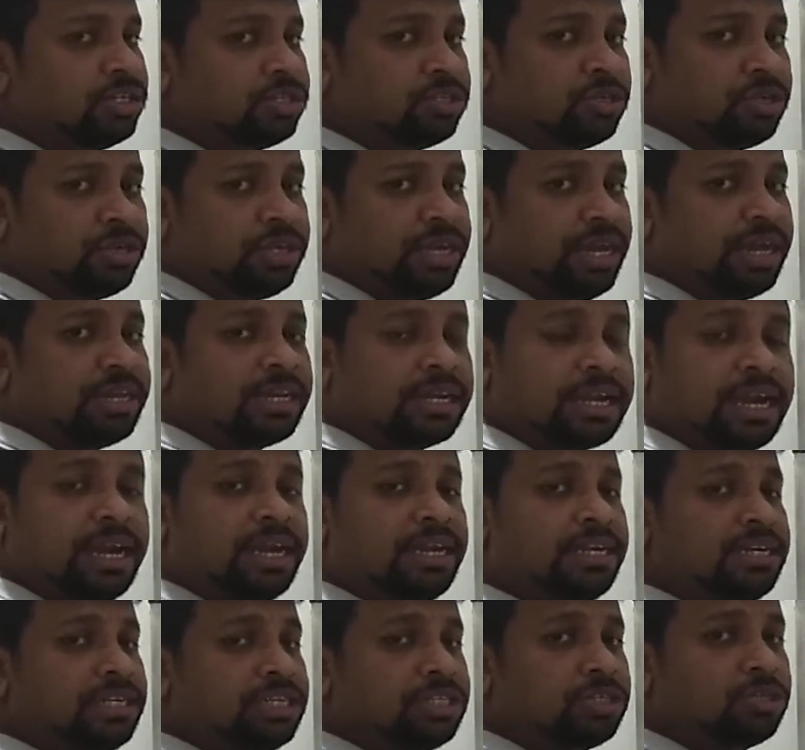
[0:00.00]
So that
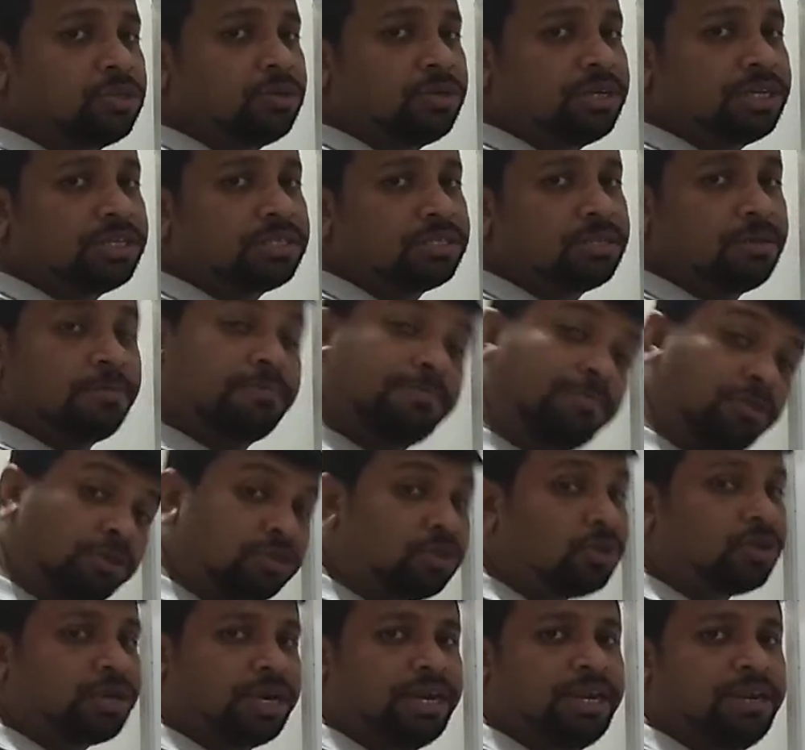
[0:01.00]
current is known as
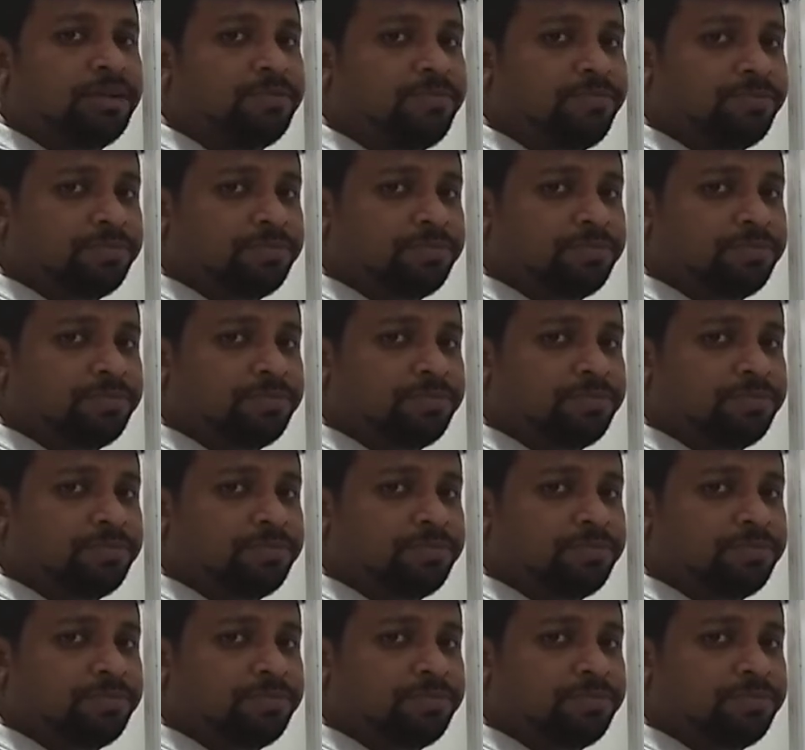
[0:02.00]
photocurrent.